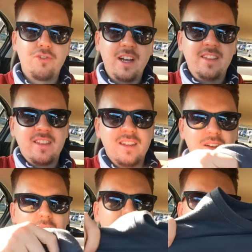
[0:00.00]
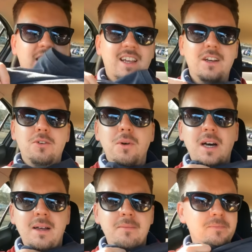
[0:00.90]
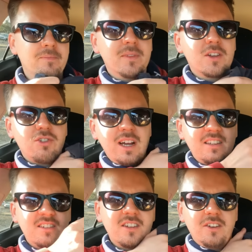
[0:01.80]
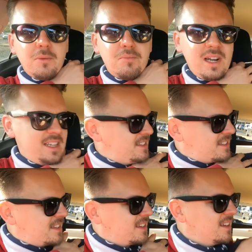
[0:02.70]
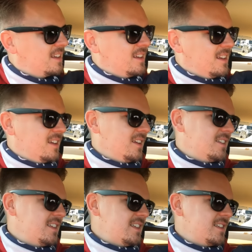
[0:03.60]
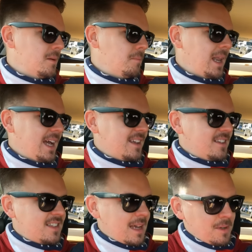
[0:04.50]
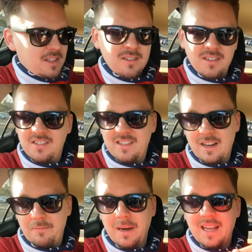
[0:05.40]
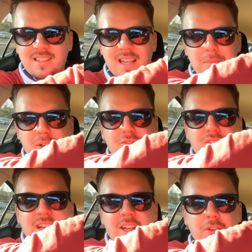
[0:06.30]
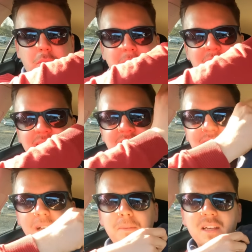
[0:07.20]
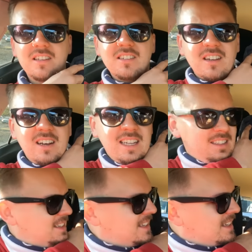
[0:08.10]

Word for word: front, we've got like a little um crest on the breast. This is black salmon, so instead of Black Sabbath. And then on the back it's like a bigger design.